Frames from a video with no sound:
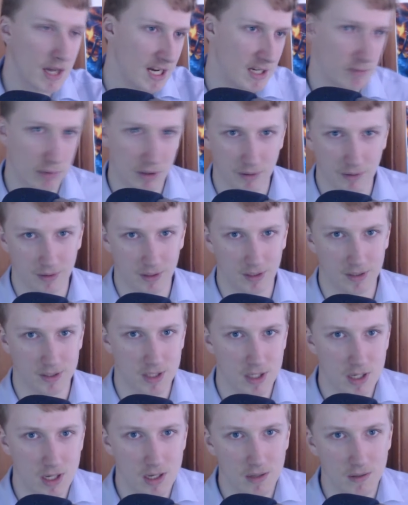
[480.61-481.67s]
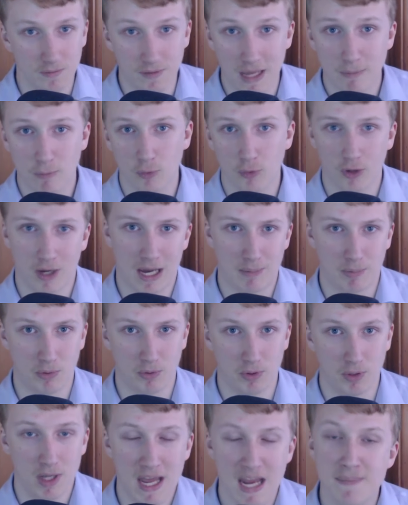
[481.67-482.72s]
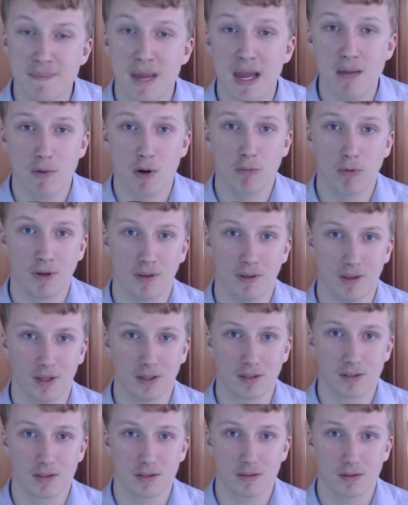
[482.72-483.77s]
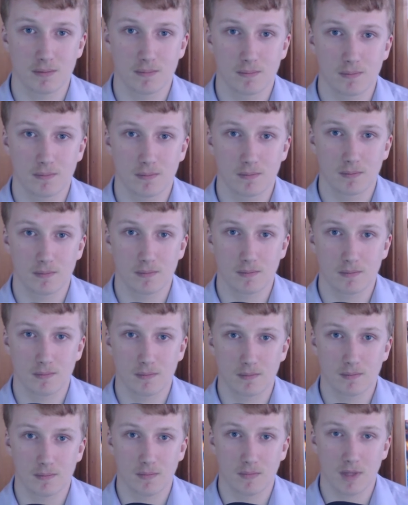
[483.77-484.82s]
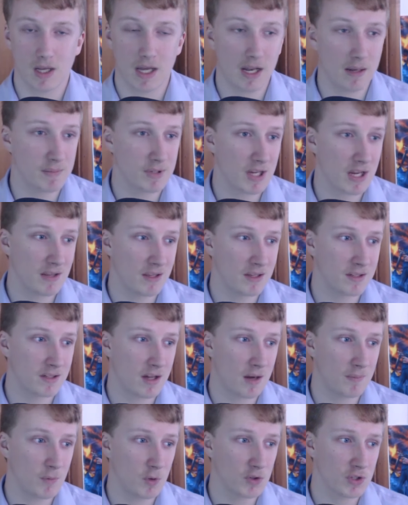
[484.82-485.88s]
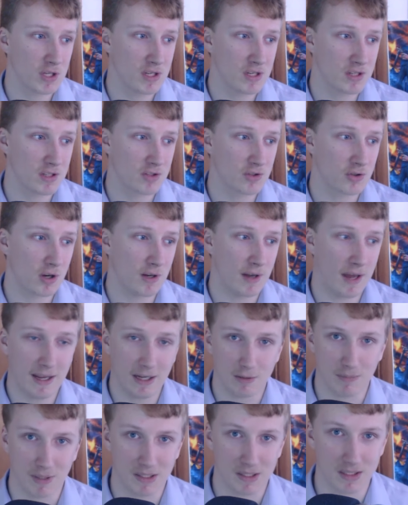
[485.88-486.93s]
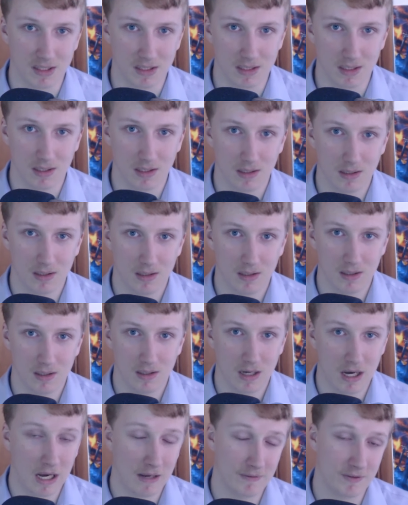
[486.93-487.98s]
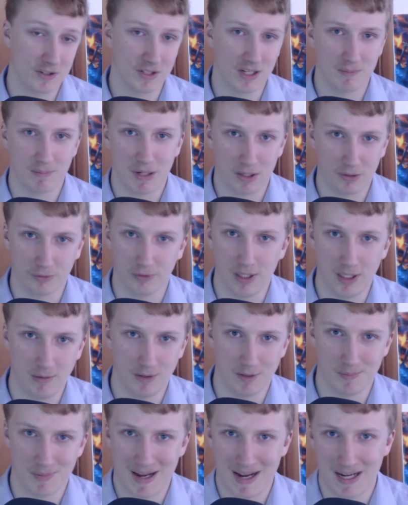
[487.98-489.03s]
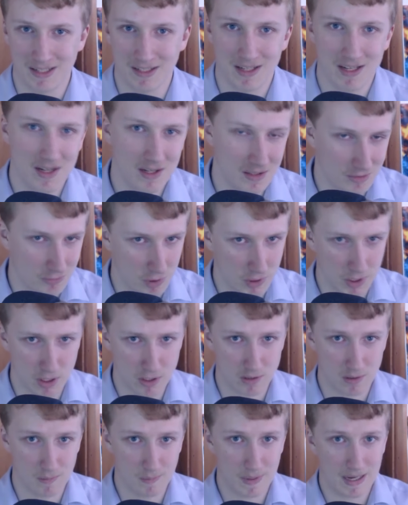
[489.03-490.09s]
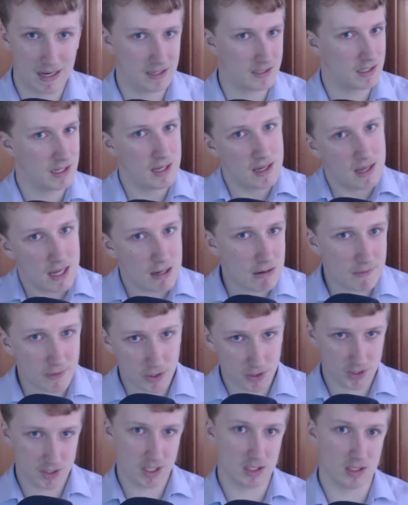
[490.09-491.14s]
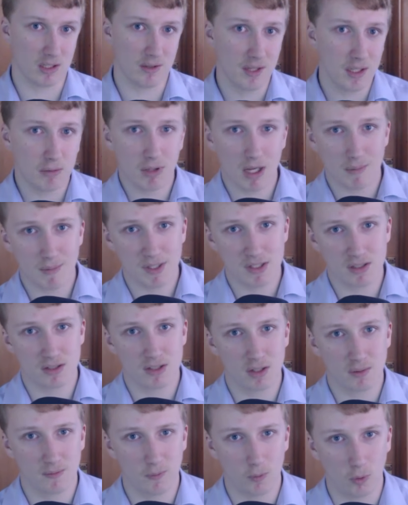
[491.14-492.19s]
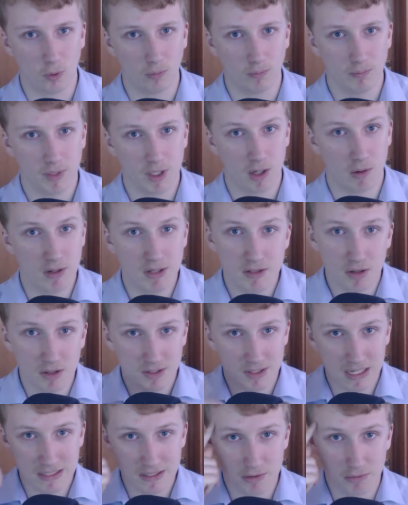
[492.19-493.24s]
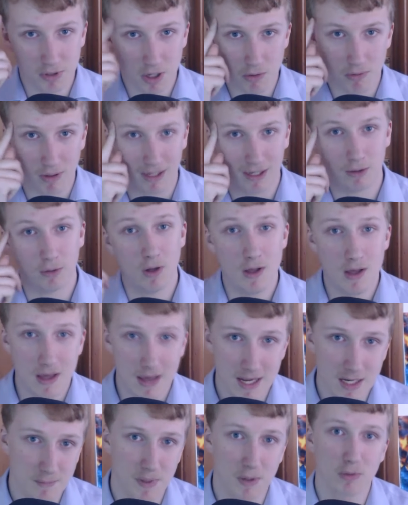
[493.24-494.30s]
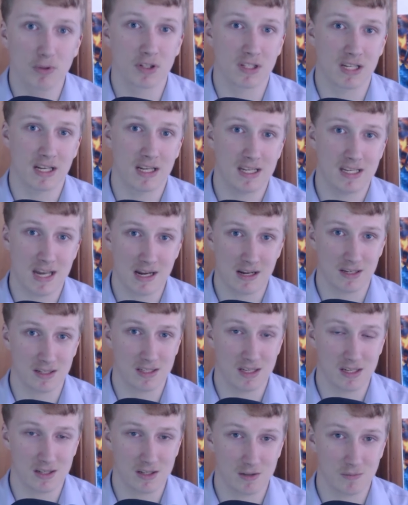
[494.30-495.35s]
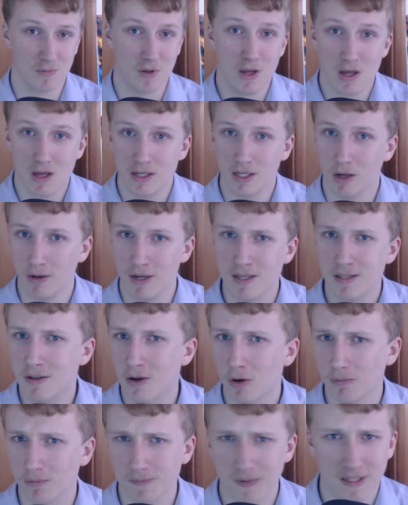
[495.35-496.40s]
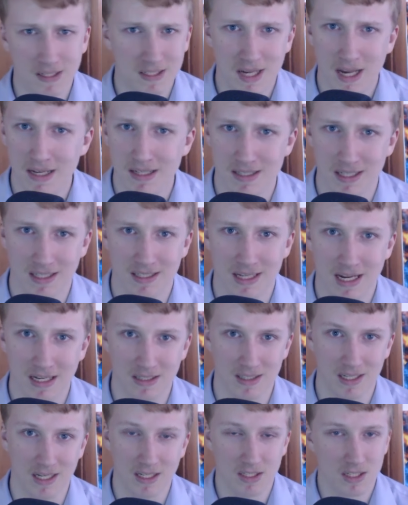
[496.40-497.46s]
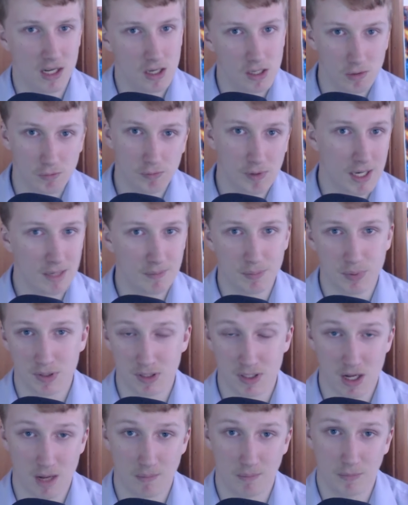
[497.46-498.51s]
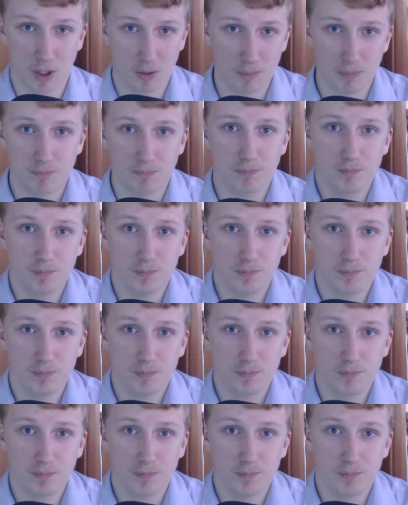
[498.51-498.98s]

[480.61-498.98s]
he's won things. That will not happen. He may well win things. And I'm saying this, I'm not saying this to try and hate on Man City. I have just said Pellegrini was bad, Guardiola's going bad. He'll have a good season. I think we'll get him into the top four. You know, he's got a tactical know-how. He's built the tiki-taka system. You know, he's got fantastic tactics, great um, you know,